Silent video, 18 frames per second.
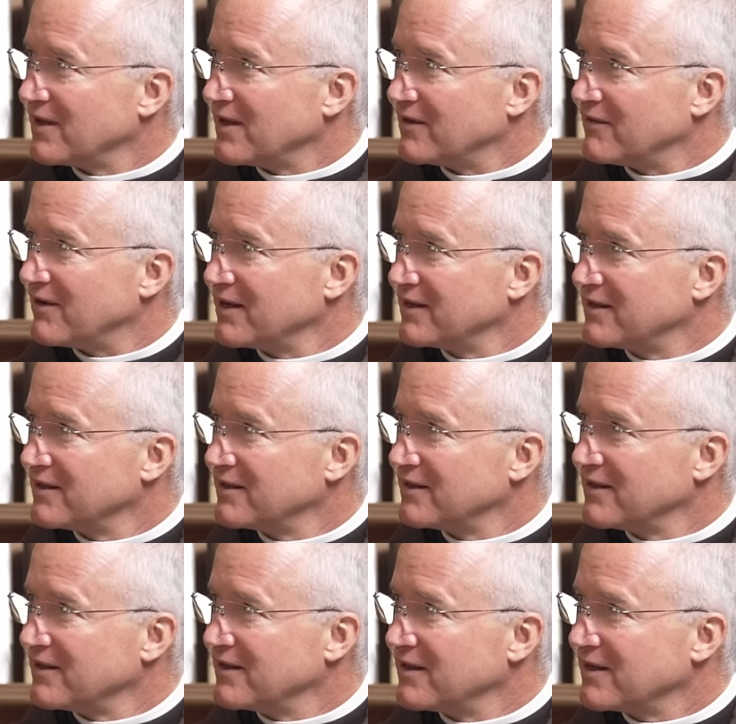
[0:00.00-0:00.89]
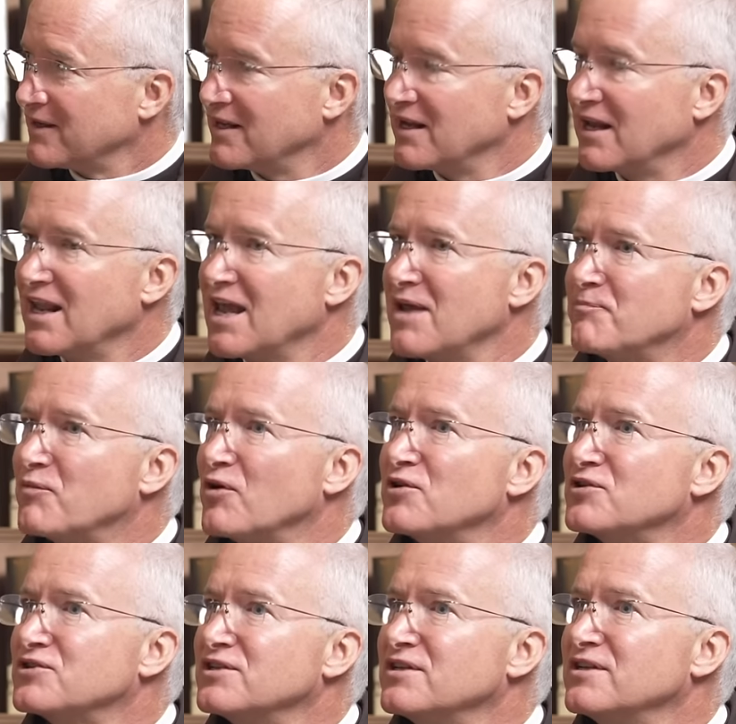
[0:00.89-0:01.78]
all right, can a lay
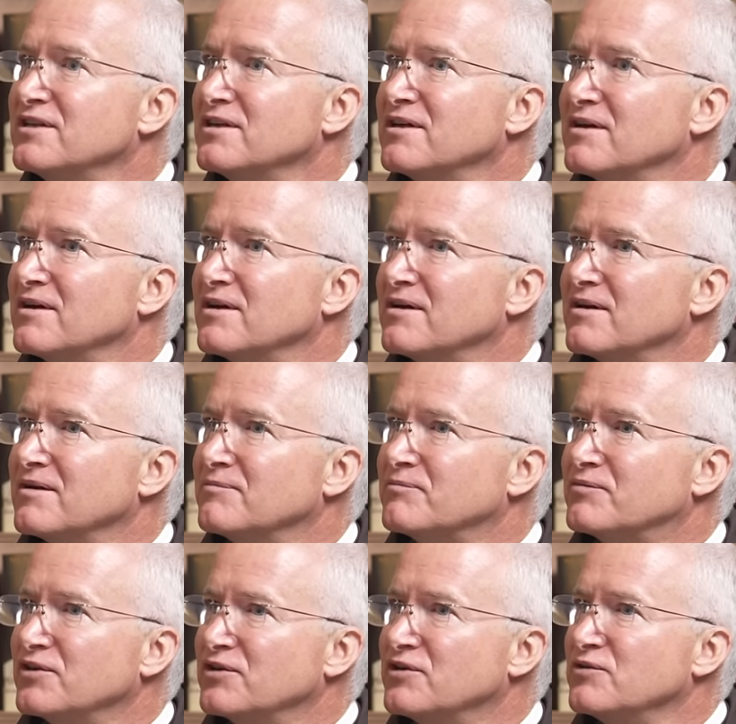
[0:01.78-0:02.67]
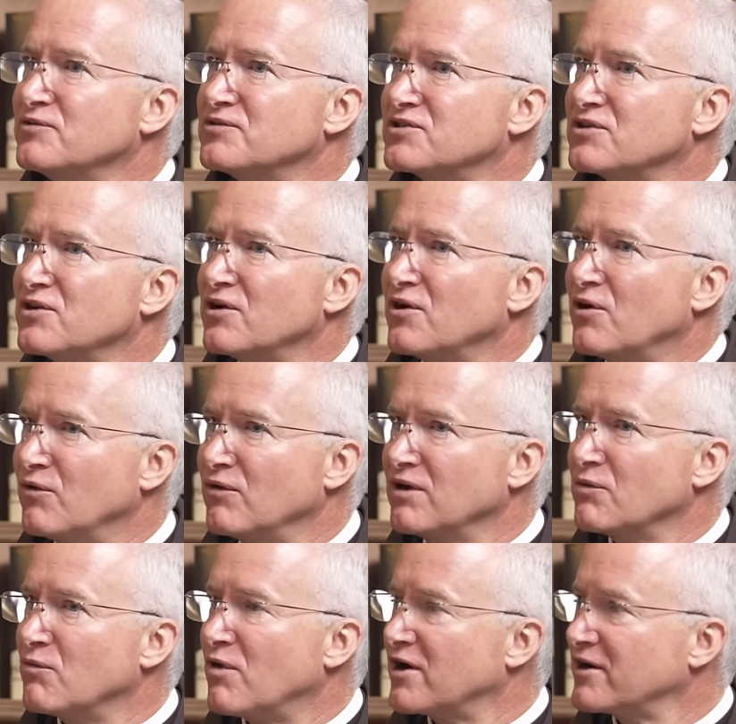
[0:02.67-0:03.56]
person produce
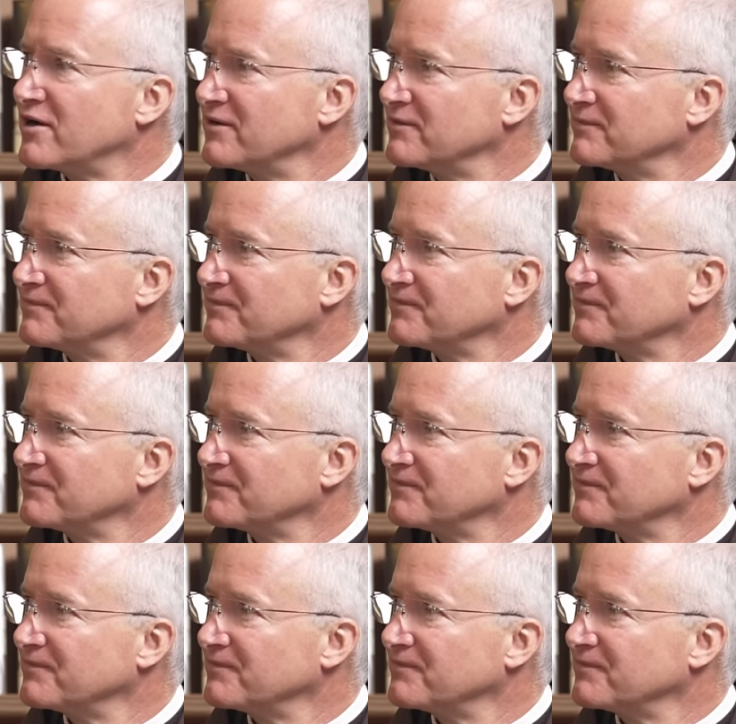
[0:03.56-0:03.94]
holy water?